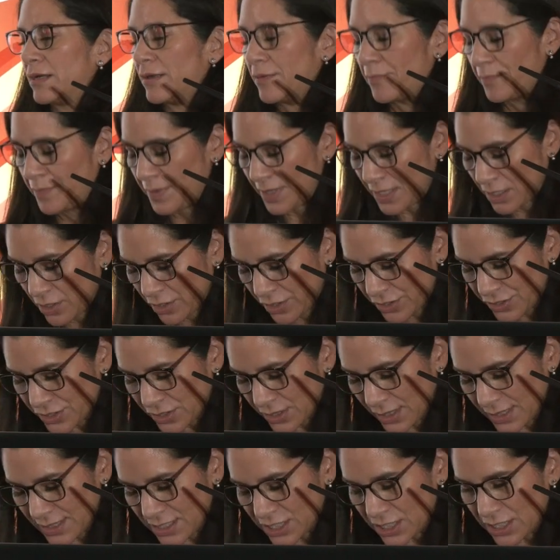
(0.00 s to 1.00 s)
because
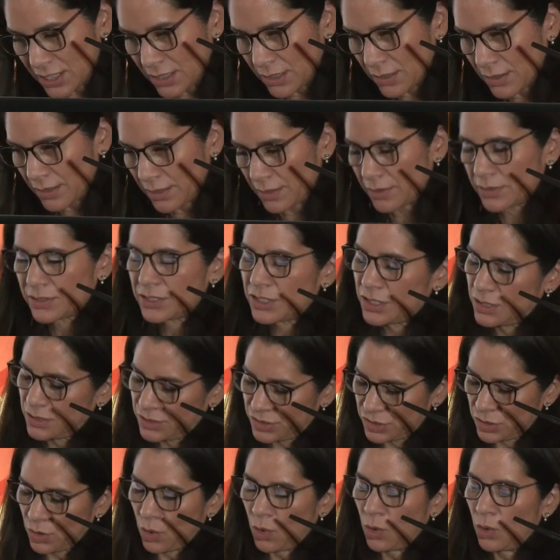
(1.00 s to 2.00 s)

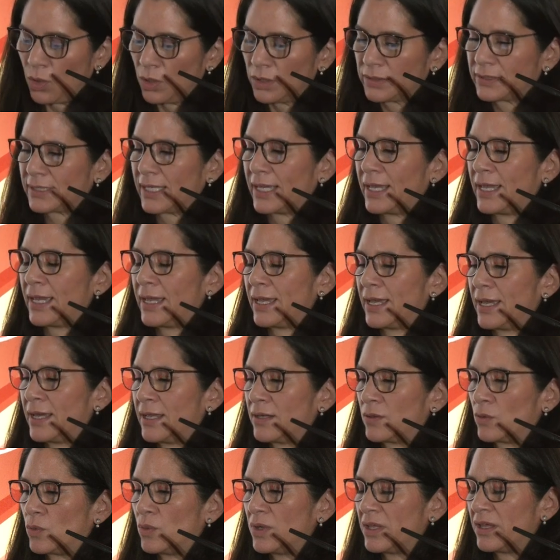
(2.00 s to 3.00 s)
she's old
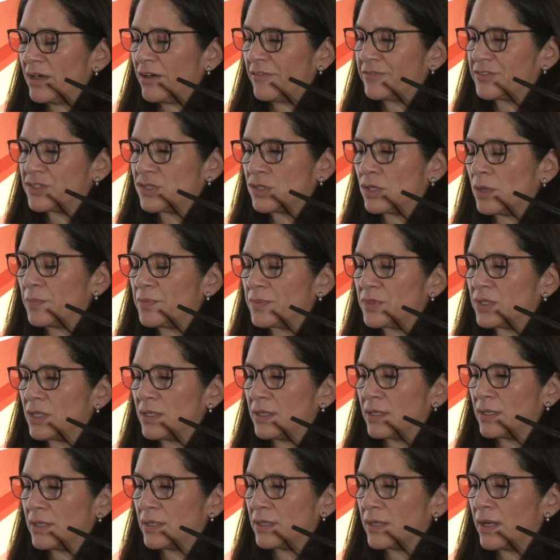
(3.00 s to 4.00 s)
and we have some
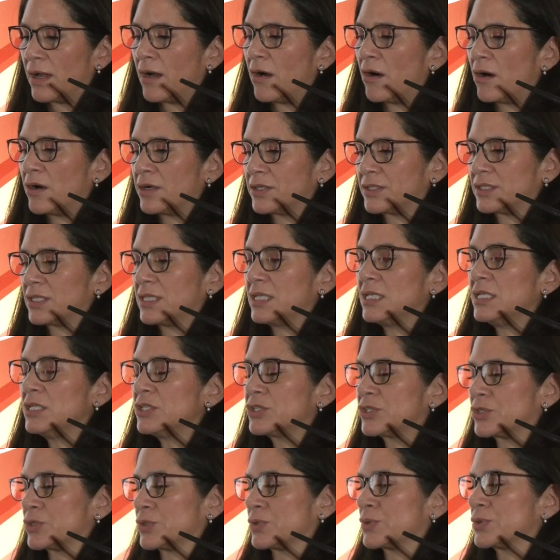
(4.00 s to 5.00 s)
heart
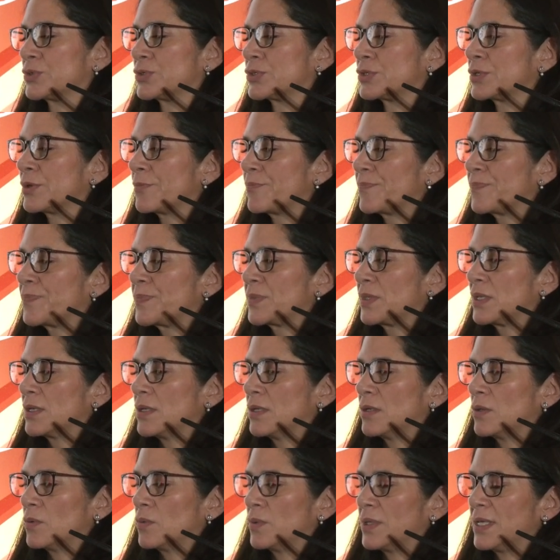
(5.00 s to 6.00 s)
issues,
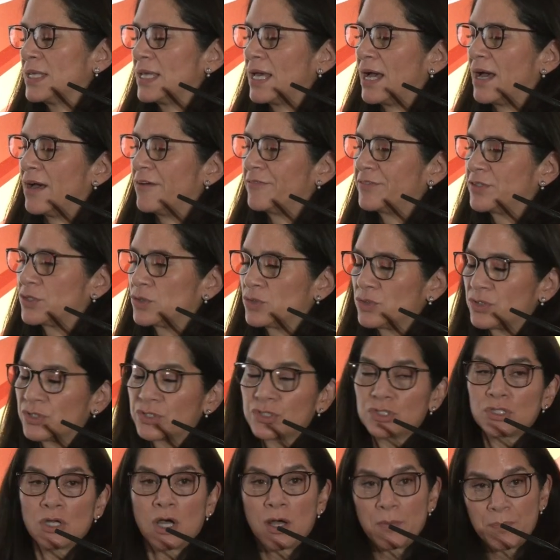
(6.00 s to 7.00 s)
we have to
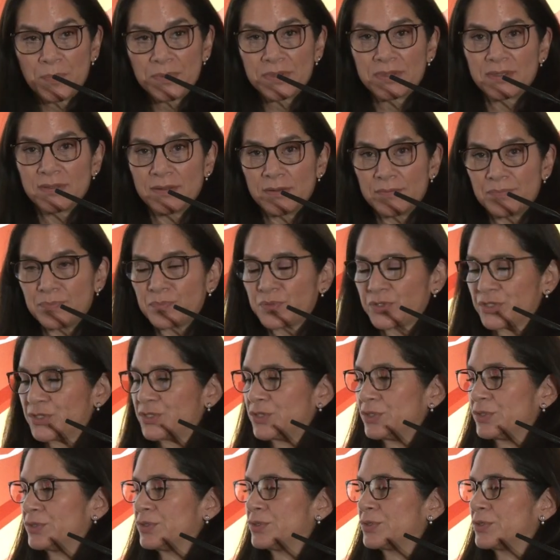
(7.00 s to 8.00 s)
stop the
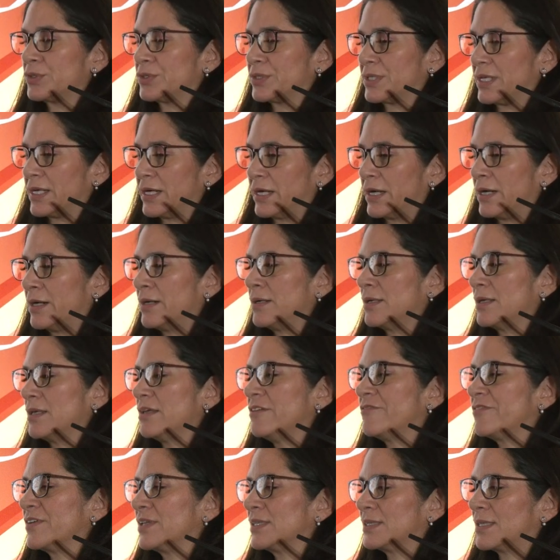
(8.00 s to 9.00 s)
procedure there,
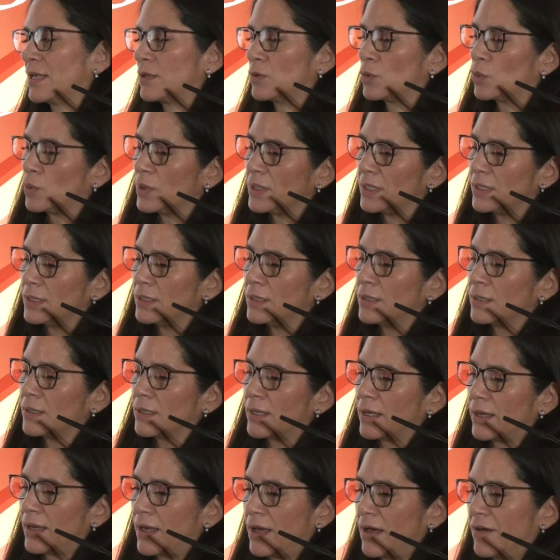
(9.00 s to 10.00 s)
even that we
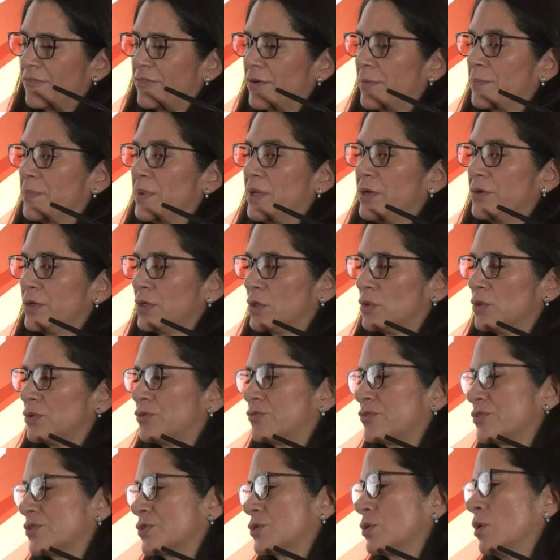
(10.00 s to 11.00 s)
have a very good
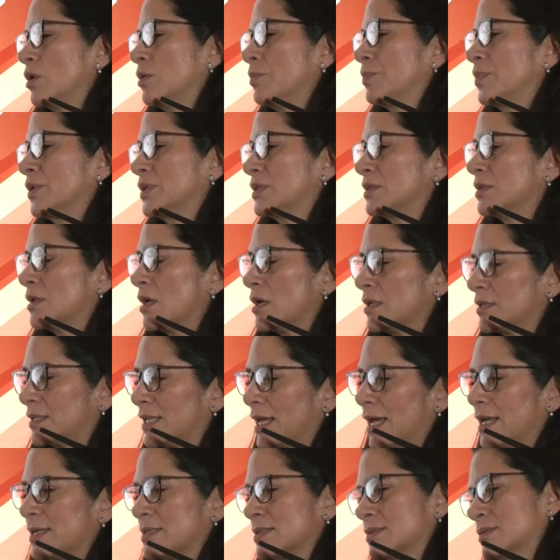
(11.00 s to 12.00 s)
result, but not
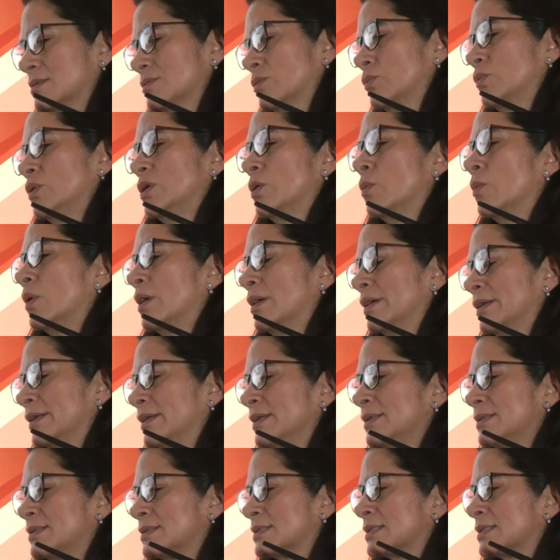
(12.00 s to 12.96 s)
as we wanted.